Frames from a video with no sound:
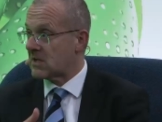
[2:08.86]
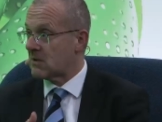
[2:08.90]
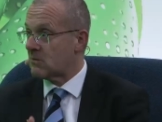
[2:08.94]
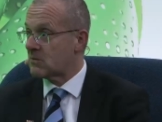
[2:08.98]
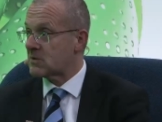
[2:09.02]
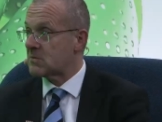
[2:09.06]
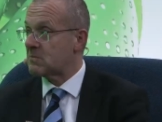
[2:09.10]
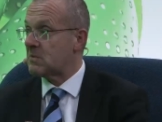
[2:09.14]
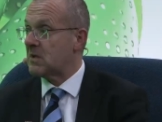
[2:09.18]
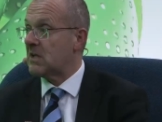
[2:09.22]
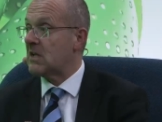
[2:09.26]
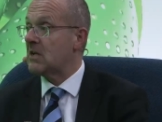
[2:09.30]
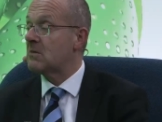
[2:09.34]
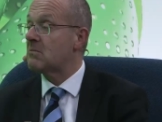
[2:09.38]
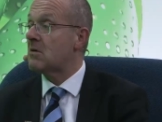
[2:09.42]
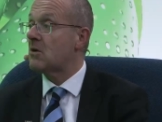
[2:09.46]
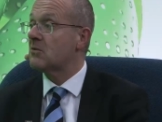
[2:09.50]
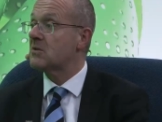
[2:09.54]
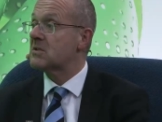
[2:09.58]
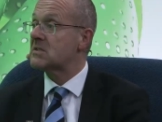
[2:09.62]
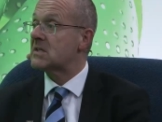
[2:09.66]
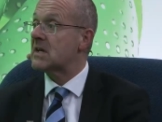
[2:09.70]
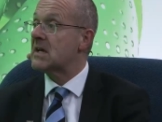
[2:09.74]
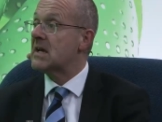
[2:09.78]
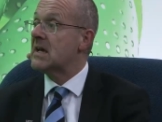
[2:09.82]
was speaking about
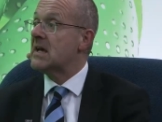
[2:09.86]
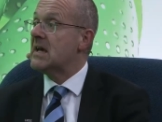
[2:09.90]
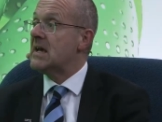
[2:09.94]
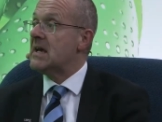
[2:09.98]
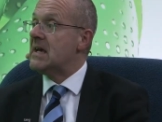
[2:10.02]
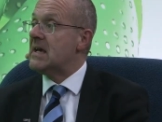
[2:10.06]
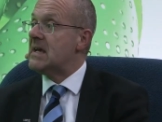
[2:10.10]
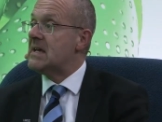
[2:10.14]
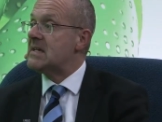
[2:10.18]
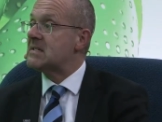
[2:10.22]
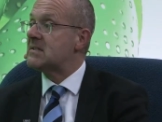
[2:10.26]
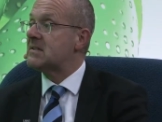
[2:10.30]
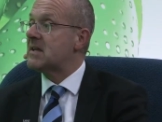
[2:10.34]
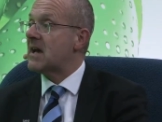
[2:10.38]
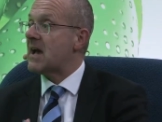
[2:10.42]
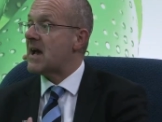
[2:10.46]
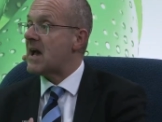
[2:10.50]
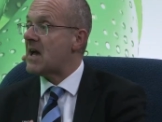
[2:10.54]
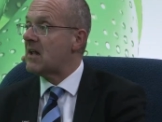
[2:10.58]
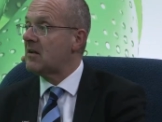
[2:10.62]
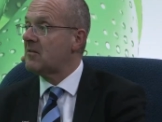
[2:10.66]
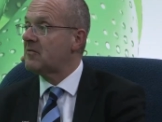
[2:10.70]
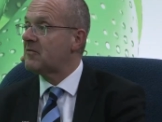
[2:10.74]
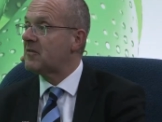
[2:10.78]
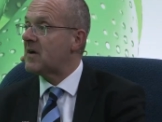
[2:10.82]
this, is the
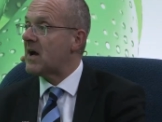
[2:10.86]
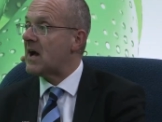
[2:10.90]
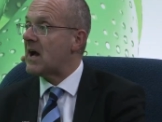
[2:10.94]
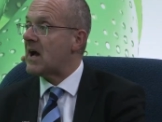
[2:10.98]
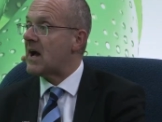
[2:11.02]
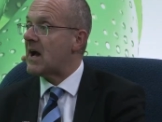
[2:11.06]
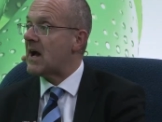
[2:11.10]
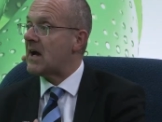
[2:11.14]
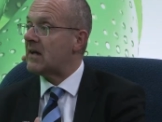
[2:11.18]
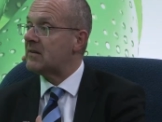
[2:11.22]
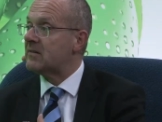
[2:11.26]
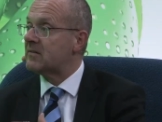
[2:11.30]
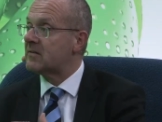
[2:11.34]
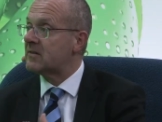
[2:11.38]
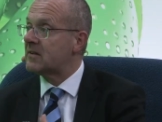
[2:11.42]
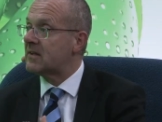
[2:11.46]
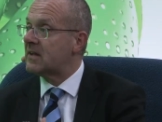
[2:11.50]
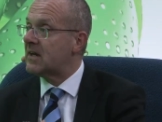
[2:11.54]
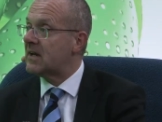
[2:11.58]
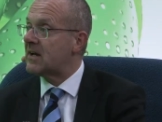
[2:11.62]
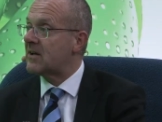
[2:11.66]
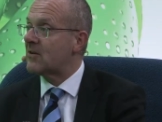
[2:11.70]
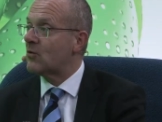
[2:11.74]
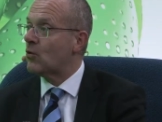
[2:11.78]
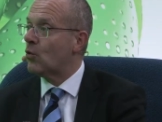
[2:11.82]
health and
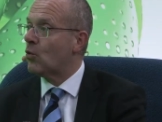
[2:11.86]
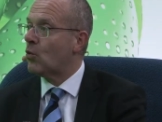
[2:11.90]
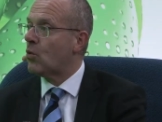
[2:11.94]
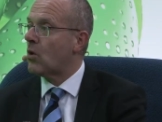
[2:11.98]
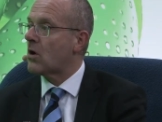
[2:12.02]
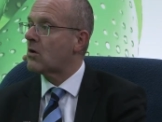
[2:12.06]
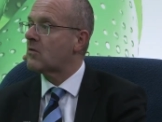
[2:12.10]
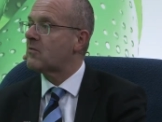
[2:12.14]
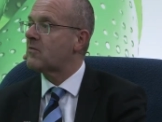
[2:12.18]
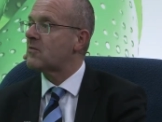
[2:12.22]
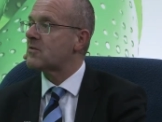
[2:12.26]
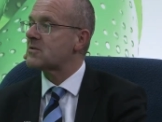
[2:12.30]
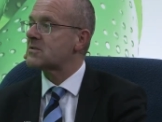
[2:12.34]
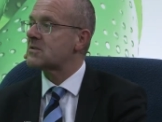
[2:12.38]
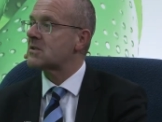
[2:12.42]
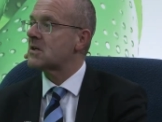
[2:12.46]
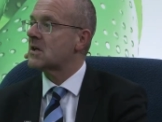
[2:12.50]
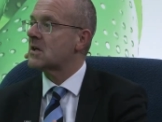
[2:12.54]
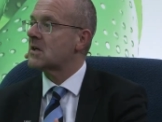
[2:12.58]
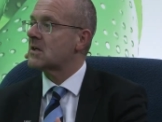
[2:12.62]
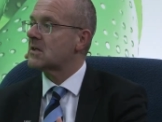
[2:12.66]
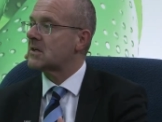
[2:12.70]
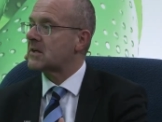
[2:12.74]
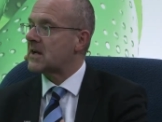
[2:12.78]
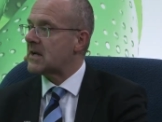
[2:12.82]
care workforce
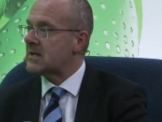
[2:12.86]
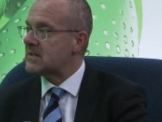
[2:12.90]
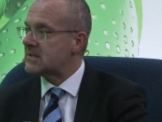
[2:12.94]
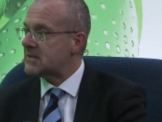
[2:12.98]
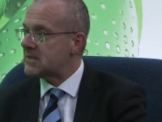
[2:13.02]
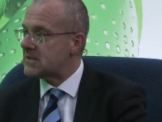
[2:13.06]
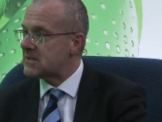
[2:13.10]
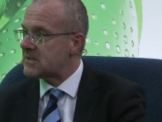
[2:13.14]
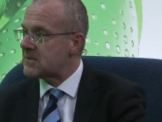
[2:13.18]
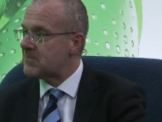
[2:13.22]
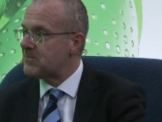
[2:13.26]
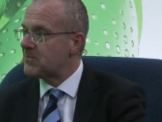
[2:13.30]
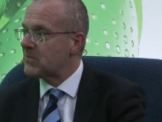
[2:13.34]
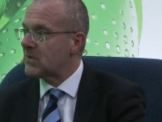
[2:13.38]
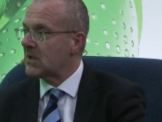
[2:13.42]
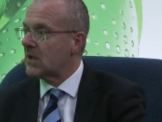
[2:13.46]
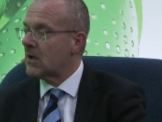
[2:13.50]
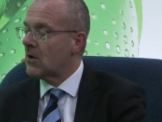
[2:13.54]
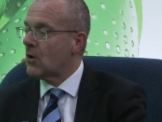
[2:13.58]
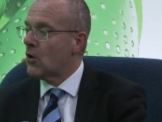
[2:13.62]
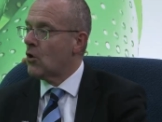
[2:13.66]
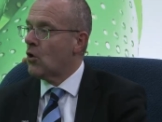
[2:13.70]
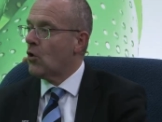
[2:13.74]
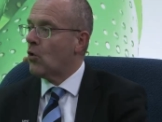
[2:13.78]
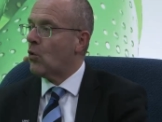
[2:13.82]
crisis.
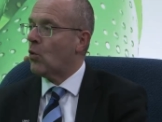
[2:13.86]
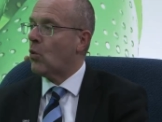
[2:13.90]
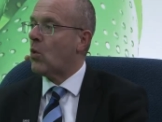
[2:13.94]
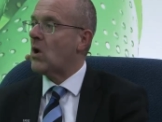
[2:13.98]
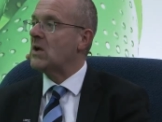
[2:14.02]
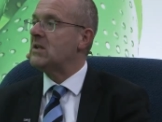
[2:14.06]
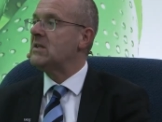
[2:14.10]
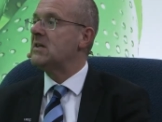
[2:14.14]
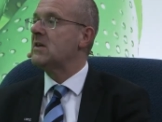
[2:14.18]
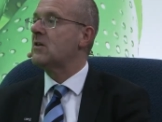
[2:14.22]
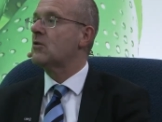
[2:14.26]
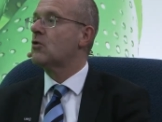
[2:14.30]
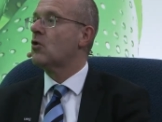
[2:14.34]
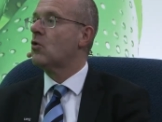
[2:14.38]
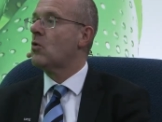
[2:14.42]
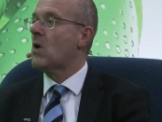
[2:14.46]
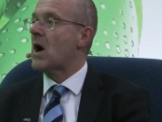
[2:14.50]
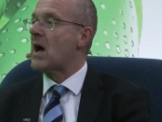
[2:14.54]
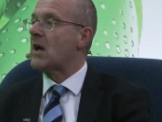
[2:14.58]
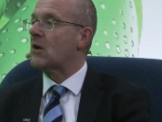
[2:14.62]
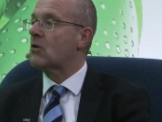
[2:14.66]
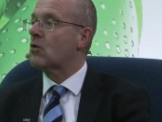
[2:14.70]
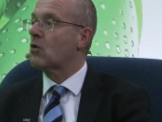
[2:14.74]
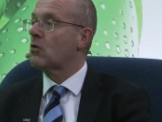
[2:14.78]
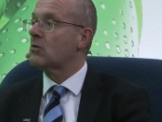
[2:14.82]
One year ago,
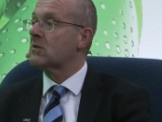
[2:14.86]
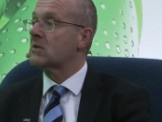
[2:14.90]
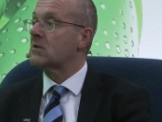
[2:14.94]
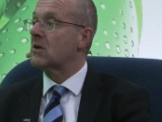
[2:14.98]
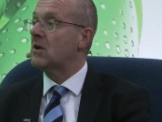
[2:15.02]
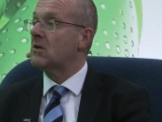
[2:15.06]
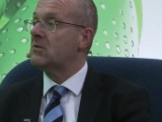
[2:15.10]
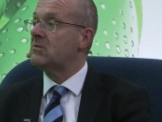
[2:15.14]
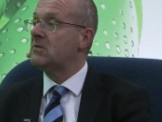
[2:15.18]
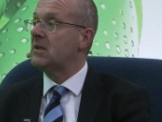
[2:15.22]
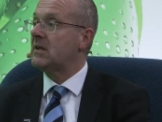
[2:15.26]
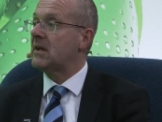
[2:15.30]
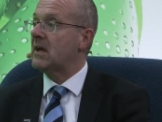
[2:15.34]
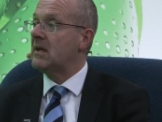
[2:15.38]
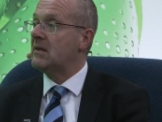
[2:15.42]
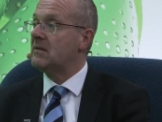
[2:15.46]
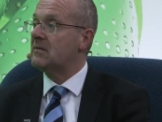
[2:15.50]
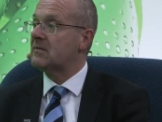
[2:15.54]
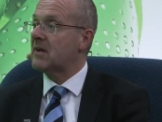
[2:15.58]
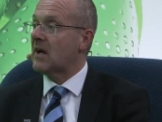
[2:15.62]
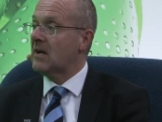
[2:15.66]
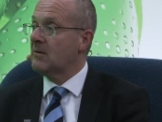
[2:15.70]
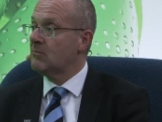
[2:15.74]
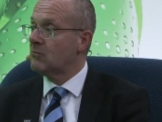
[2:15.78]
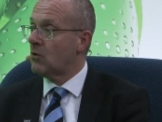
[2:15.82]
I called it a ticking
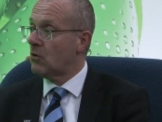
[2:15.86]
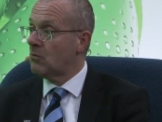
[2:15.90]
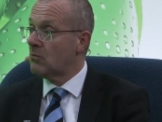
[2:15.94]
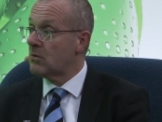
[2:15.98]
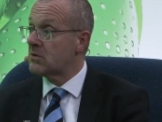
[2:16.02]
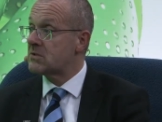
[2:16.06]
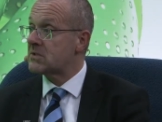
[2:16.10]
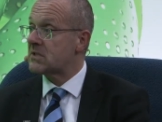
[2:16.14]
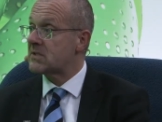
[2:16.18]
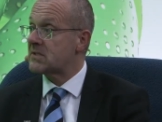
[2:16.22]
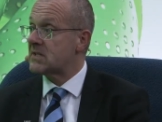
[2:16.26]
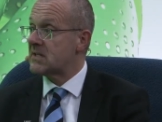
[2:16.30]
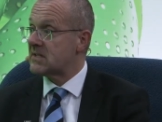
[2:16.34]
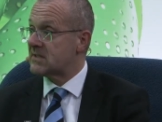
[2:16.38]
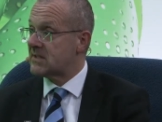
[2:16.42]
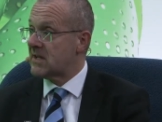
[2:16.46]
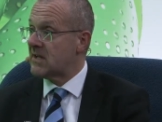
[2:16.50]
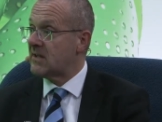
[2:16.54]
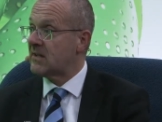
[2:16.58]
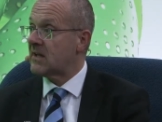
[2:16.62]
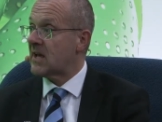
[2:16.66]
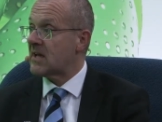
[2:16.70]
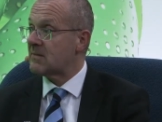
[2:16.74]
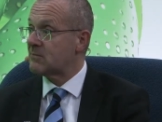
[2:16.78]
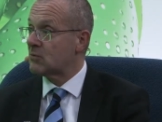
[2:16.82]
time bomb, but since then
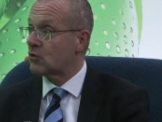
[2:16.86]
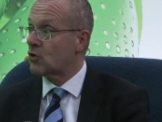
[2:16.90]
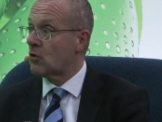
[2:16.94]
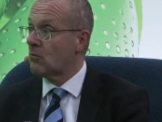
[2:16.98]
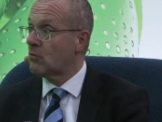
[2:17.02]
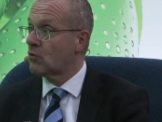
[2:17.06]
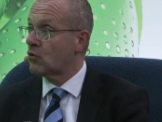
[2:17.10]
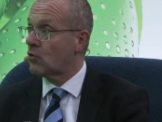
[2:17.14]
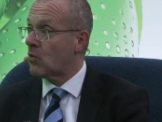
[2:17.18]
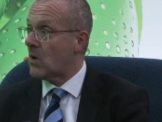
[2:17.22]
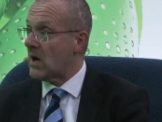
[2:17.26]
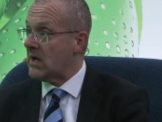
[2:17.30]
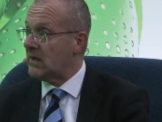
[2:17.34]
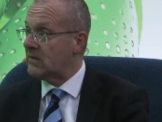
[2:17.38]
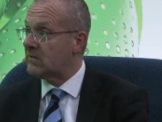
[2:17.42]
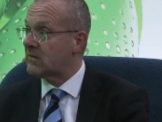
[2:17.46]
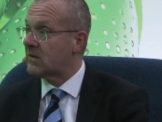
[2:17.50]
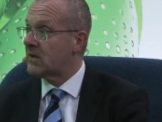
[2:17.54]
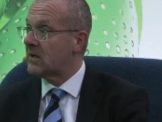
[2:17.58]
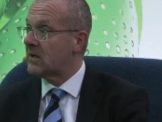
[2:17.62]
it had become quite